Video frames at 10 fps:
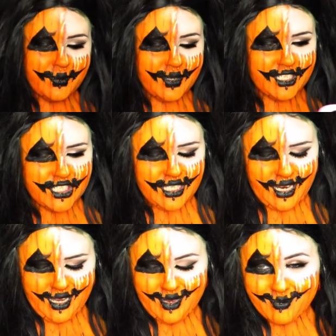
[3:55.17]
which
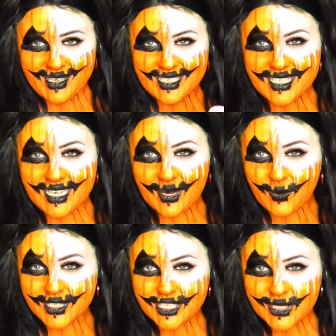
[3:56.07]
I'm guessing
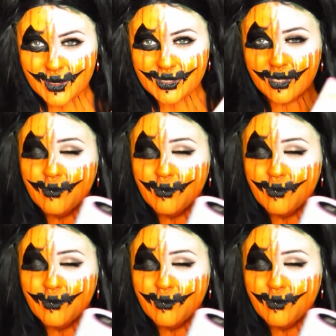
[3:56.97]
once it's turned